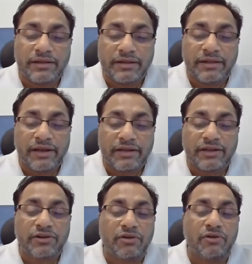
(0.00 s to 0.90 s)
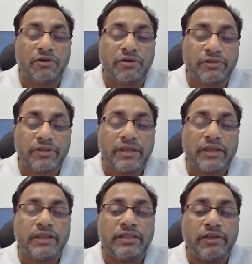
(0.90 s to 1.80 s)
later or
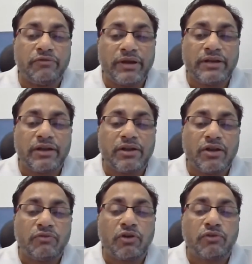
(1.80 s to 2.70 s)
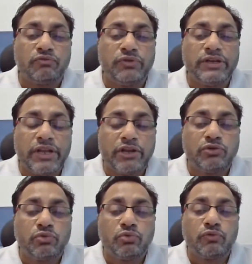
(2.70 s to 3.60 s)
in the event, that what we
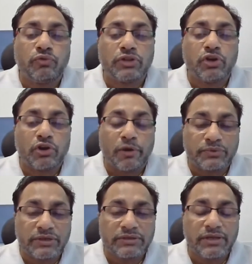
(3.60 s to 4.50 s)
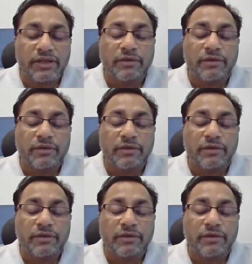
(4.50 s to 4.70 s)
need to do for the adoptions.